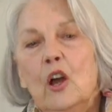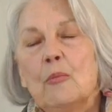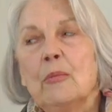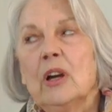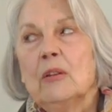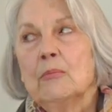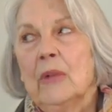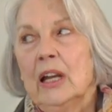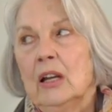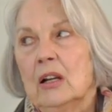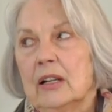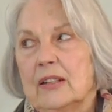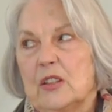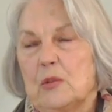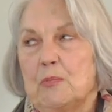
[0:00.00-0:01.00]
But my
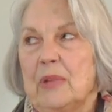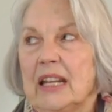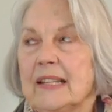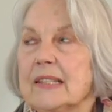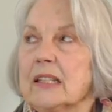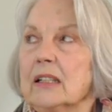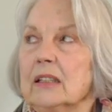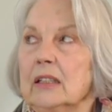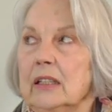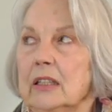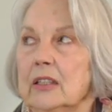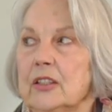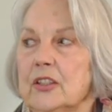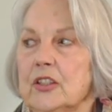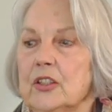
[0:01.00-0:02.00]
art is
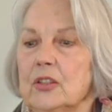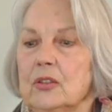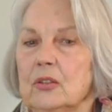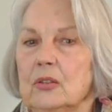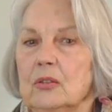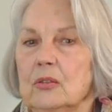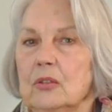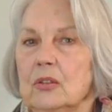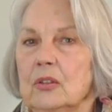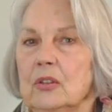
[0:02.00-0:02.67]
basically to